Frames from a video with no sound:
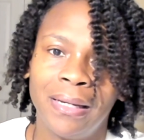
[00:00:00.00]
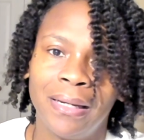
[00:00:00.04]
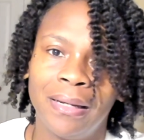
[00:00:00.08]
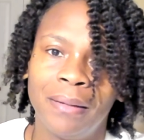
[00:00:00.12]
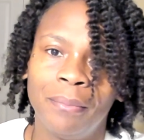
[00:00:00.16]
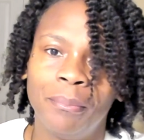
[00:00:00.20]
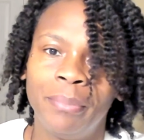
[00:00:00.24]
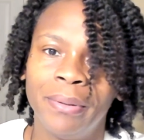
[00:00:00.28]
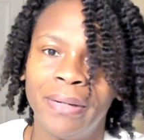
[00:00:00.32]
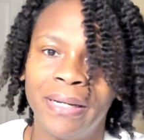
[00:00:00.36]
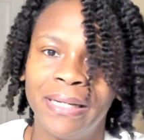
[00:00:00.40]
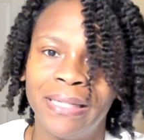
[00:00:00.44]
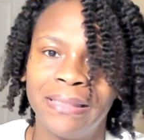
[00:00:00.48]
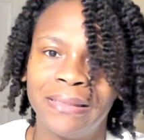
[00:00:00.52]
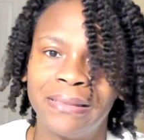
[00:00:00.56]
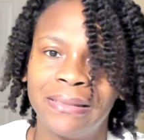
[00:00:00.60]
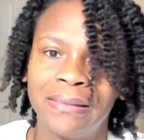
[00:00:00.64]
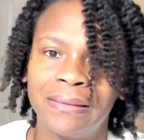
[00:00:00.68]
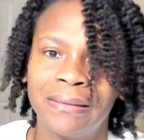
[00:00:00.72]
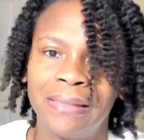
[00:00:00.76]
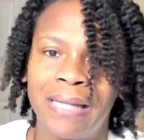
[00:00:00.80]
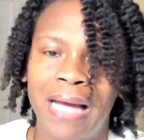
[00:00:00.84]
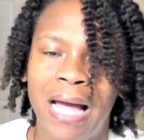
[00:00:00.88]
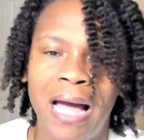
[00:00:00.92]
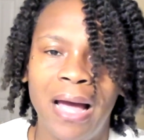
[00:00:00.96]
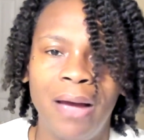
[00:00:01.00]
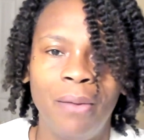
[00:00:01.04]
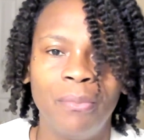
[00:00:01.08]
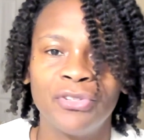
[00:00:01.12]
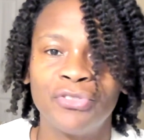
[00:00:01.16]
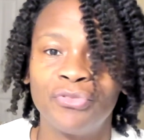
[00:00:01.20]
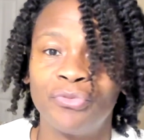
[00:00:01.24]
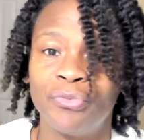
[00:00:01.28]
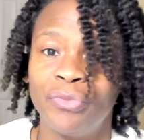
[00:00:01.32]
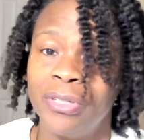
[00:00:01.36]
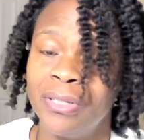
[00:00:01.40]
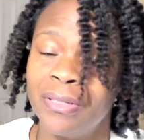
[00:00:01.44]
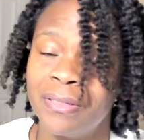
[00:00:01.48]
But I
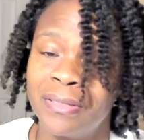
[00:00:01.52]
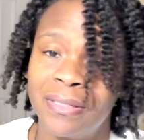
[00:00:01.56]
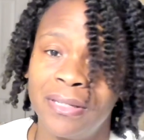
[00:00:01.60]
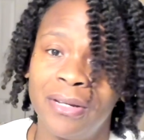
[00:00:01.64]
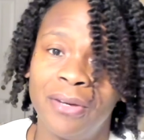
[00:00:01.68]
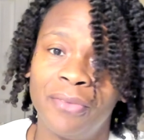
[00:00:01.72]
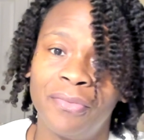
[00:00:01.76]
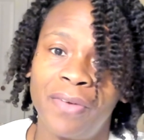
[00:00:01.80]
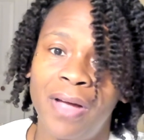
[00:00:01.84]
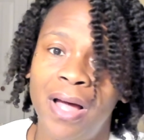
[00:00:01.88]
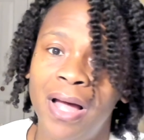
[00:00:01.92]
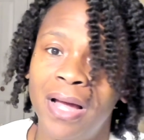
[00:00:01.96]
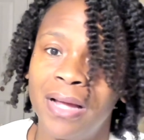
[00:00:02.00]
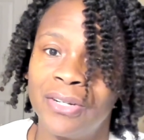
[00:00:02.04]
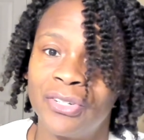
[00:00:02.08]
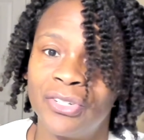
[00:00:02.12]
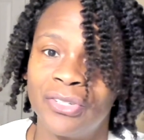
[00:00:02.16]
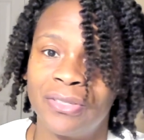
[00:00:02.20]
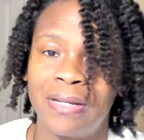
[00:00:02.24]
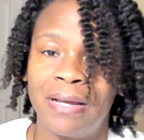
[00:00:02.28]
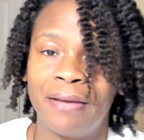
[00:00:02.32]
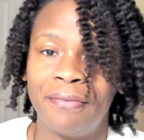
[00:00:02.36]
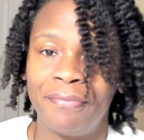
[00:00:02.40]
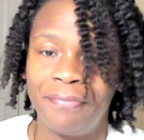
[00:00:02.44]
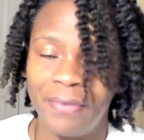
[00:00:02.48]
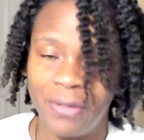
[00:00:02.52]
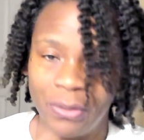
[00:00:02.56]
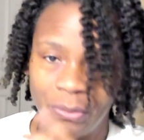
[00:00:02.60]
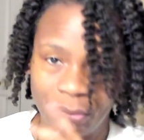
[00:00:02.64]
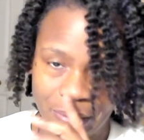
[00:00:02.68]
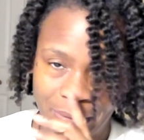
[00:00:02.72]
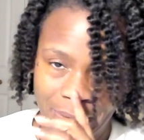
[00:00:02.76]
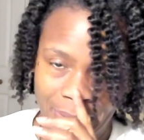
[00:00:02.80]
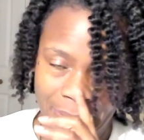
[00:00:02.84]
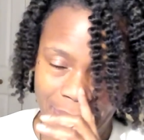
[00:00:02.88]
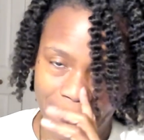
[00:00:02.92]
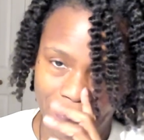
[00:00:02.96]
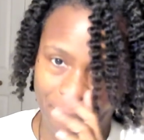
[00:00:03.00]
was real self-conscious. I felt
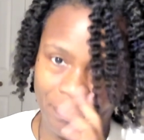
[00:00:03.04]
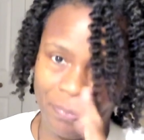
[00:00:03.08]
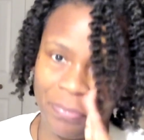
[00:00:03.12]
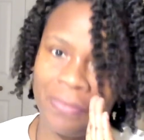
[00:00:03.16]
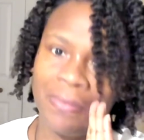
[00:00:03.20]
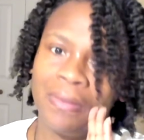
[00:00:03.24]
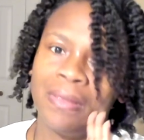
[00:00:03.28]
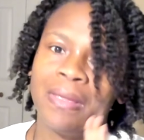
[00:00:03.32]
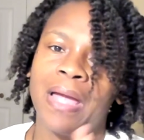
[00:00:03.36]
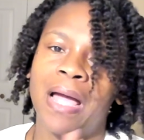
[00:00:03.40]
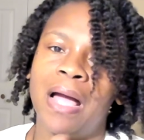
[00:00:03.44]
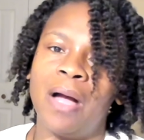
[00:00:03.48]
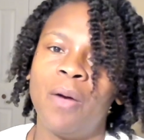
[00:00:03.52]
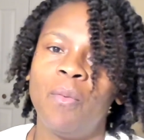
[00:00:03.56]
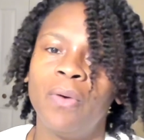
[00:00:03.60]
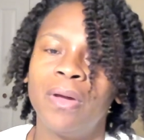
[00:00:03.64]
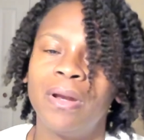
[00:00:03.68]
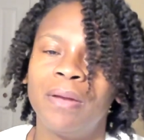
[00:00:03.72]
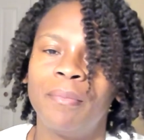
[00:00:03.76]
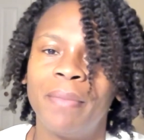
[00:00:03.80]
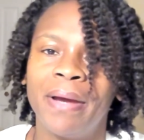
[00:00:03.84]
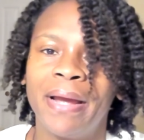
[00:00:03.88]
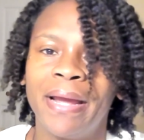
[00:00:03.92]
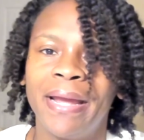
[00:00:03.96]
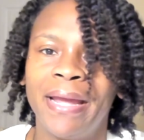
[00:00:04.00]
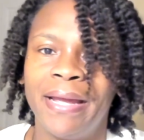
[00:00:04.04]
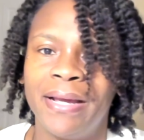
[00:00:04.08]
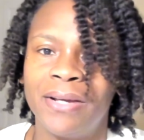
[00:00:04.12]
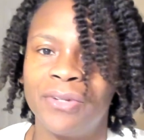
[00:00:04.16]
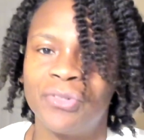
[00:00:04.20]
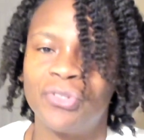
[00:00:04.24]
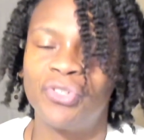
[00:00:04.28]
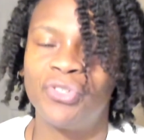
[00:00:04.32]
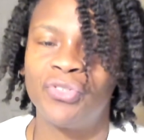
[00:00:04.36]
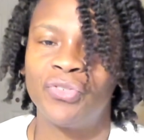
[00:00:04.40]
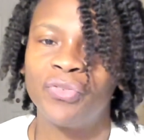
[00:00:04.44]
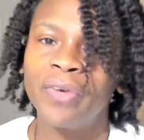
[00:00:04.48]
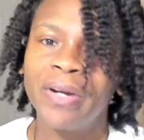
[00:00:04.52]
that I wanted my hair
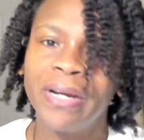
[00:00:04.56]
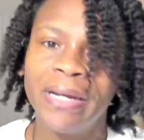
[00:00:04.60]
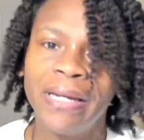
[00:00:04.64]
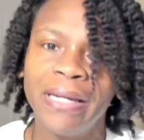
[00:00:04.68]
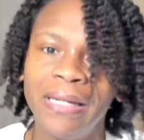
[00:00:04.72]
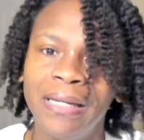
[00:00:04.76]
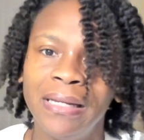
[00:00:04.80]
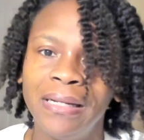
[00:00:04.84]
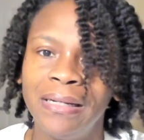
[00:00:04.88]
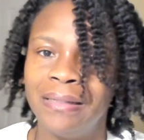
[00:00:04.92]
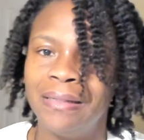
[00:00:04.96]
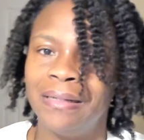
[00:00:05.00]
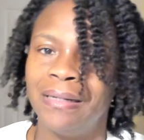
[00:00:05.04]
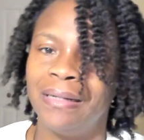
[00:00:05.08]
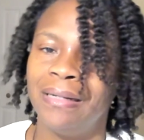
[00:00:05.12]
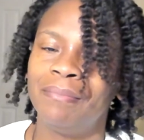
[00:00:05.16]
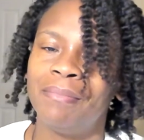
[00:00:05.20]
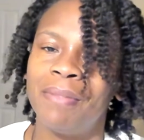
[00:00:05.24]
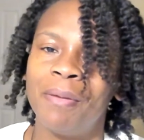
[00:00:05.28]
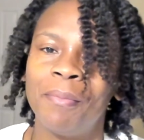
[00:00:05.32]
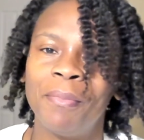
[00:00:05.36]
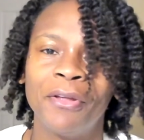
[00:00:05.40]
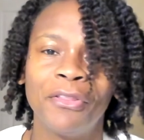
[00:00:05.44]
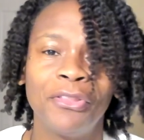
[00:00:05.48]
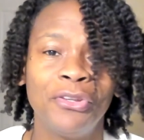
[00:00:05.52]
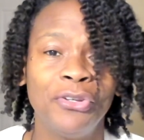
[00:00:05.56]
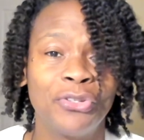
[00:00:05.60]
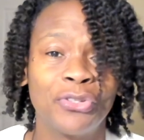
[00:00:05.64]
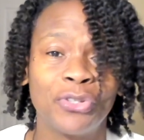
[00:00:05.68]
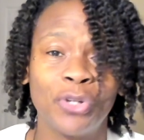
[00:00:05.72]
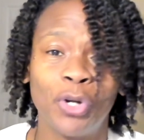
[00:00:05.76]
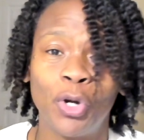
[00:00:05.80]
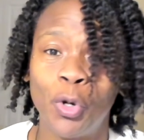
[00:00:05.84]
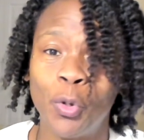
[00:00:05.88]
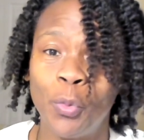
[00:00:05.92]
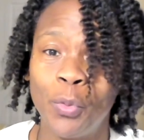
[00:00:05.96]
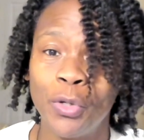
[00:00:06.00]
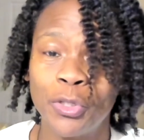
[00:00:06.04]
straight. Um, my mother used to
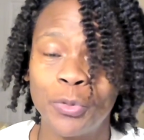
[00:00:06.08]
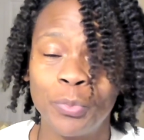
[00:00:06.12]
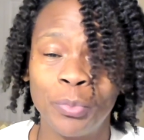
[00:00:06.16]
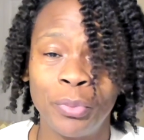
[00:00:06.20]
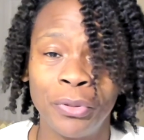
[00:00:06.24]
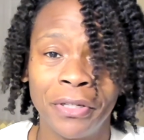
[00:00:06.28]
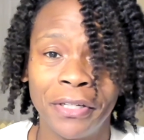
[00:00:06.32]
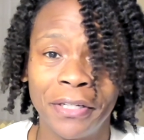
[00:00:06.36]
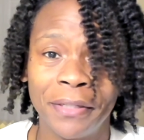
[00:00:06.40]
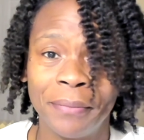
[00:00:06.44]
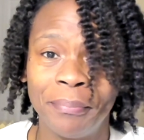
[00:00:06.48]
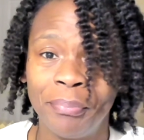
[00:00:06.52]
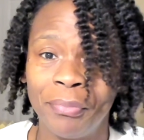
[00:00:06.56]
always put